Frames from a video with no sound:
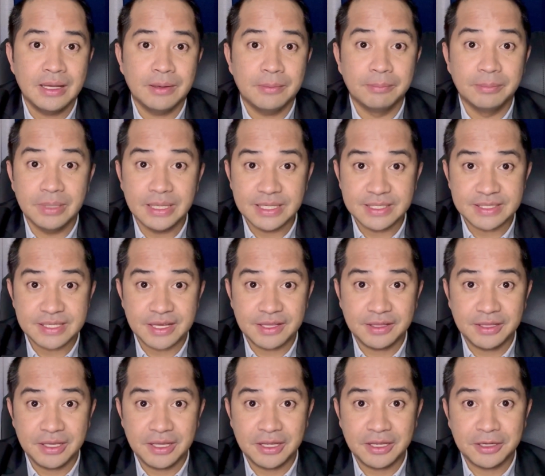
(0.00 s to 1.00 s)
But
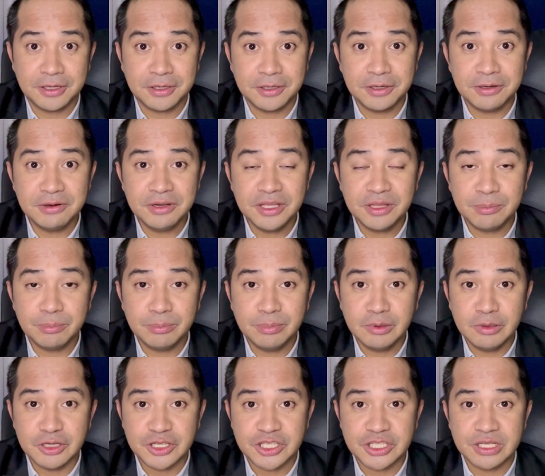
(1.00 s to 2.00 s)
the current
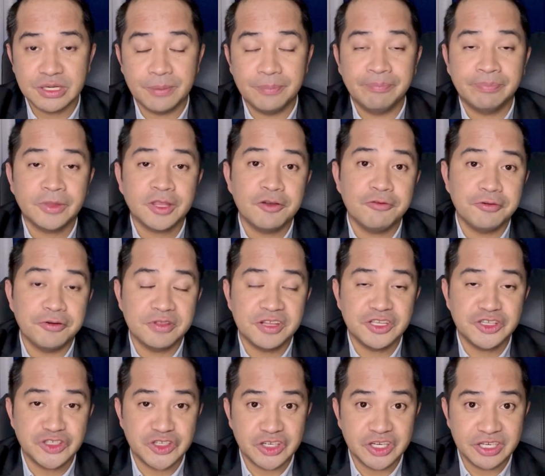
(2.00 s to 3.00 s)
push for the
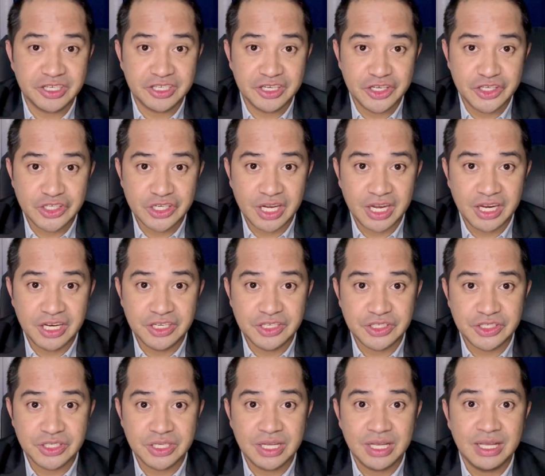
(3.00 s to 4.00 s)
charter
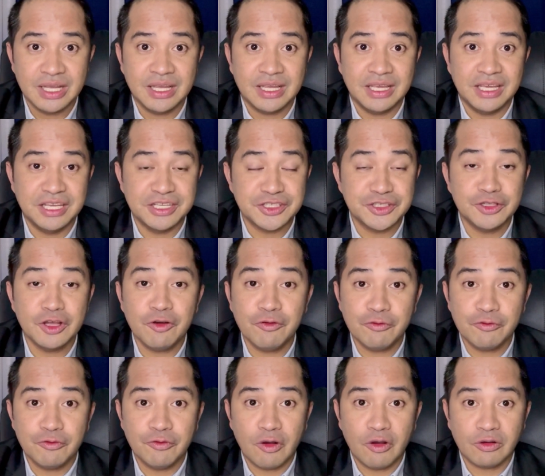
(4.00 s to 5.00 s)
change is now
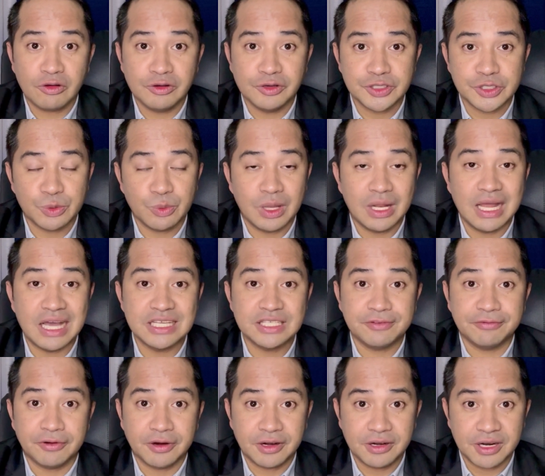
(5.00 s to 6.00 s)
focused, well, as
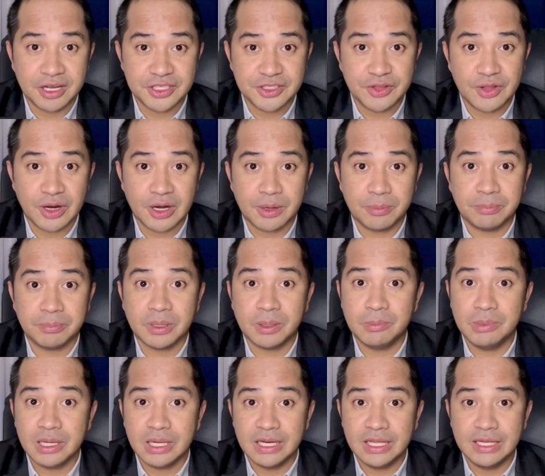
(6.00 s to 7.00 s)
far as they are
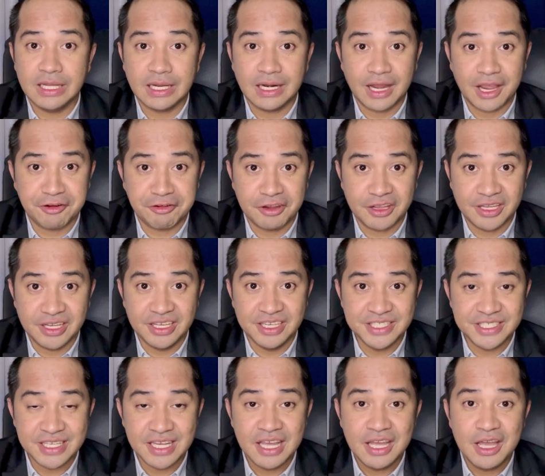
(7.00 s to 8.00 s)
publicly declaring
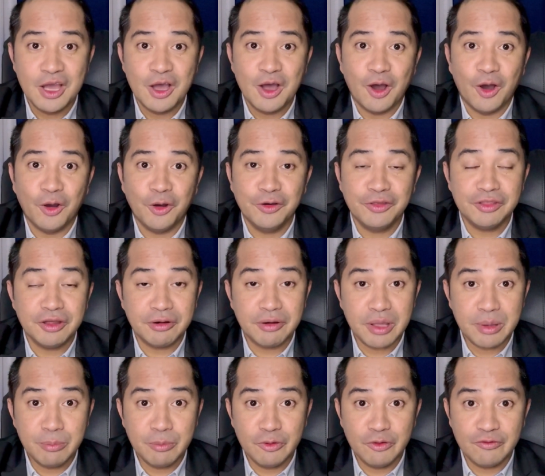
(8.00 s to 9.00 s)
it, on the
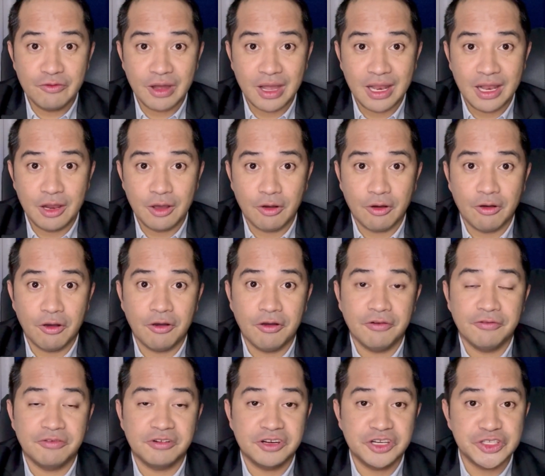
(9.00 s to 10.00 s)
removal
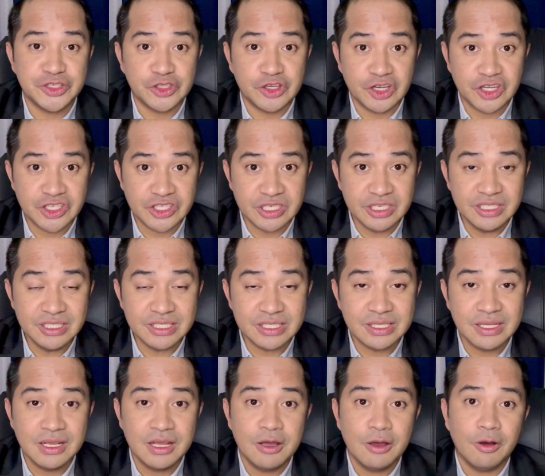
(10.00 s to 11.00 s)
of restrictions
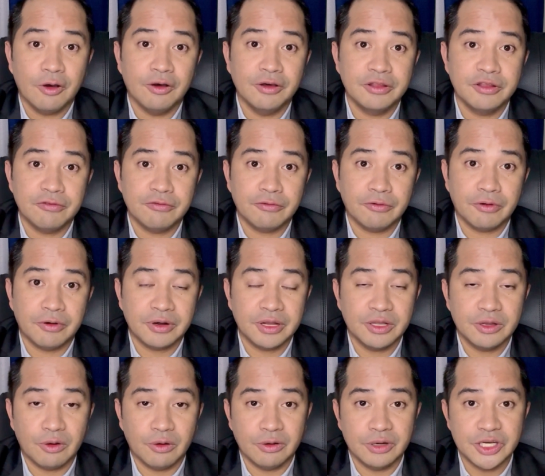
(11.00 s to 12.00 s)
on the foreign
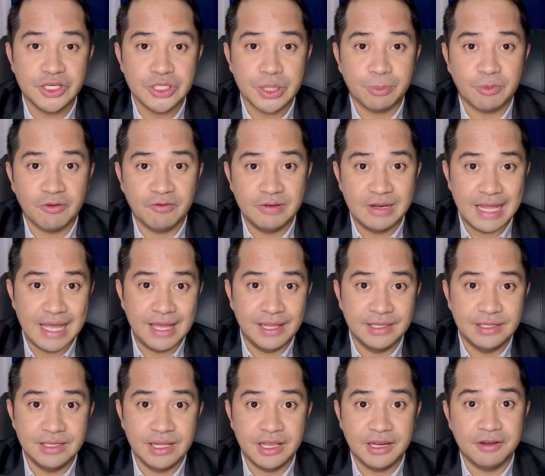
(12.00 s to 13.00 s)
ownership of
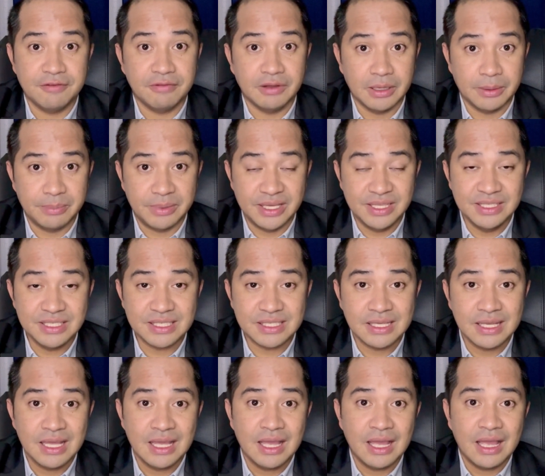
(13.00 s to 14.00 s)
land in the Philippines
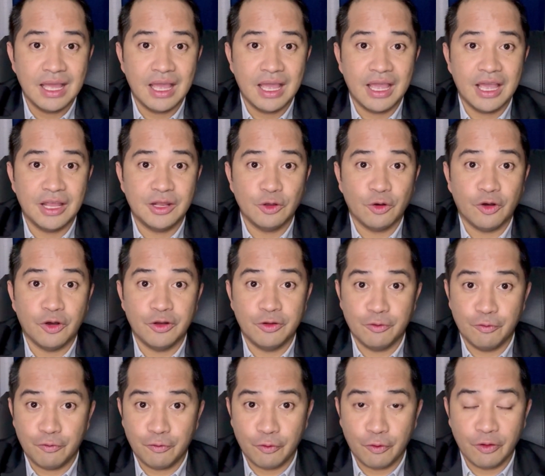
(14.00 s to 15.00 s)
and on
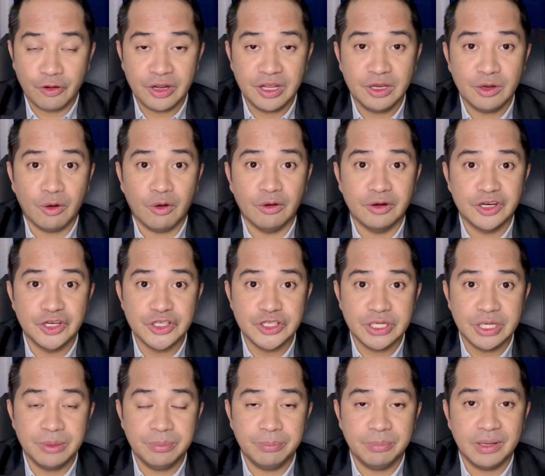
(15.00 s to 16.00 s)
foreign
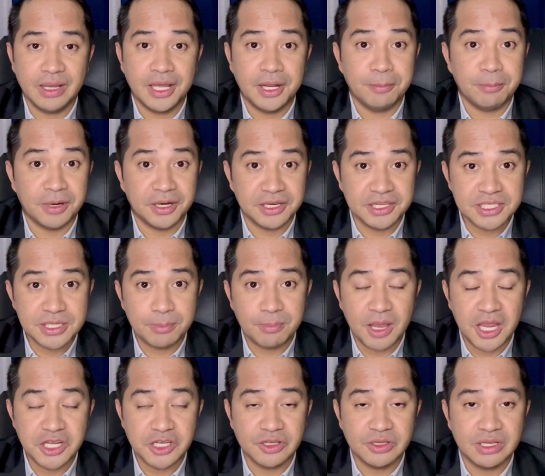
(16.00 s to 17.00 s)
ownership and
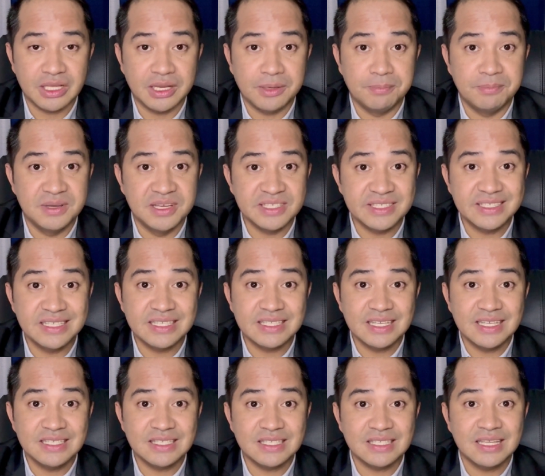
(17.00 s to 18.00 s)
participation in
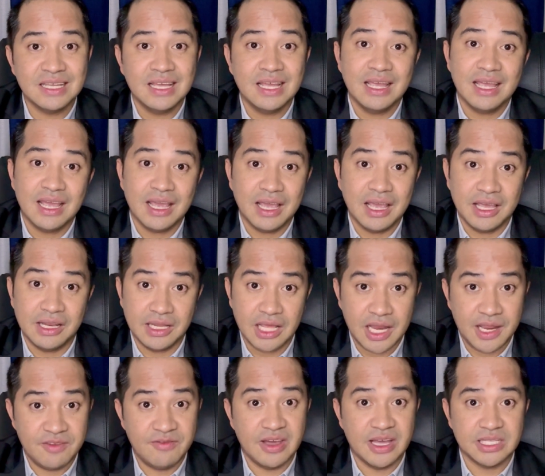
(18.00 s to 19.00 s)
businesses and
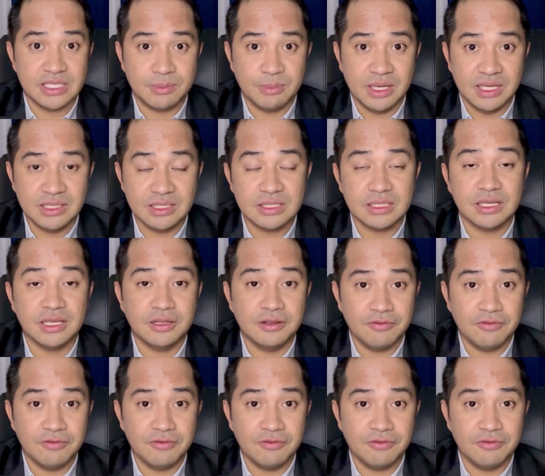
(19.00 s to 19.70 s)
investments in the